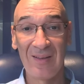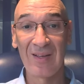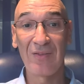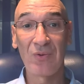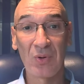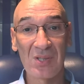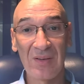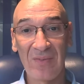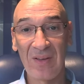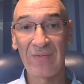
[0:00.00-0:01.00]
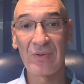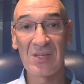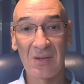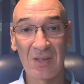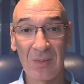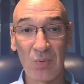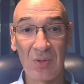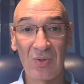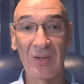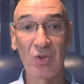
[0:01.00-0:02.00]
That, of course, if every startup
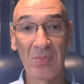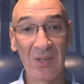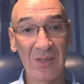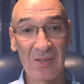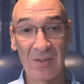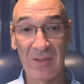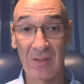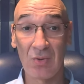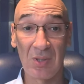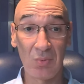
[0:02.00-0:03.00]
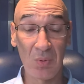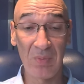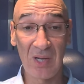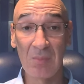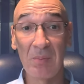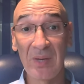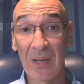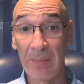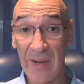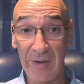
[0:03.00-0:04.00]
would try to build this on their own, it would become a
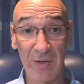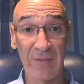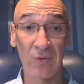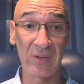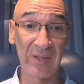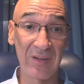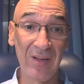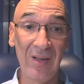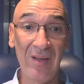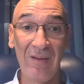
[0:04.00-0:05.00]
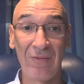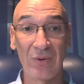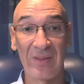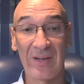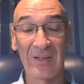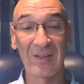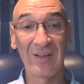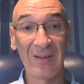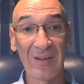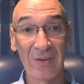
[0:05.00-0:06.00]
big barrier for their
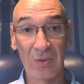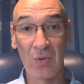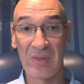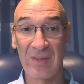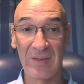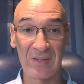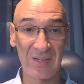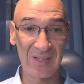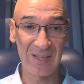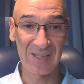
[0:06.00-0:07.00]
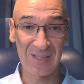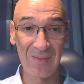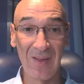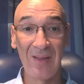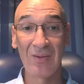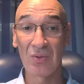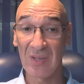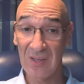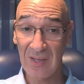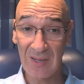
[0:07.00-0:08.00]
growth and their success.
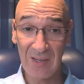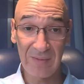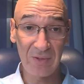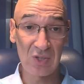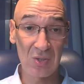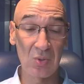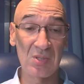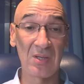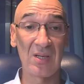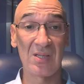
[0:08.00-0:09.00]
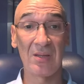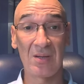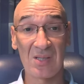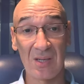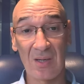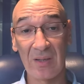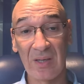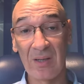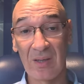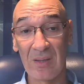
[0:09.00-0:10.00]
Today, they can leverage those data centers that are
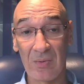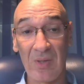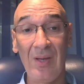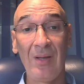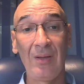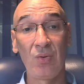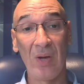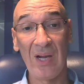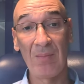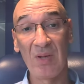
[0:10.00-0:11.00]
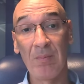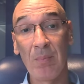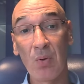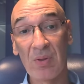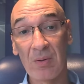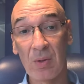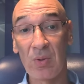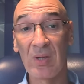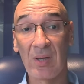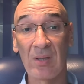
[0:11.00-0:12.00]
in country to help them both grow
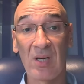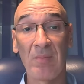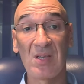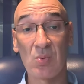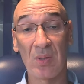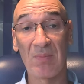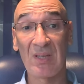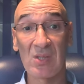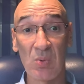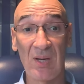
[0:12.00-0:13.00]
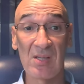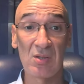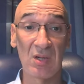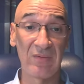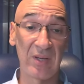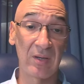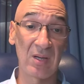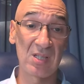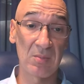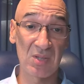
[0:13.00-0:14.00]
in country, but as well as serve their
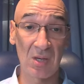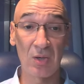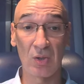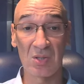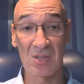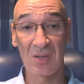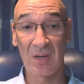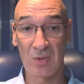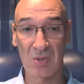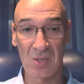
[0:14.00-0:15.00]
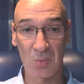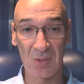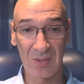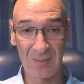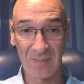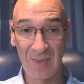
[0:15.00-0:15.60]
customers across the world.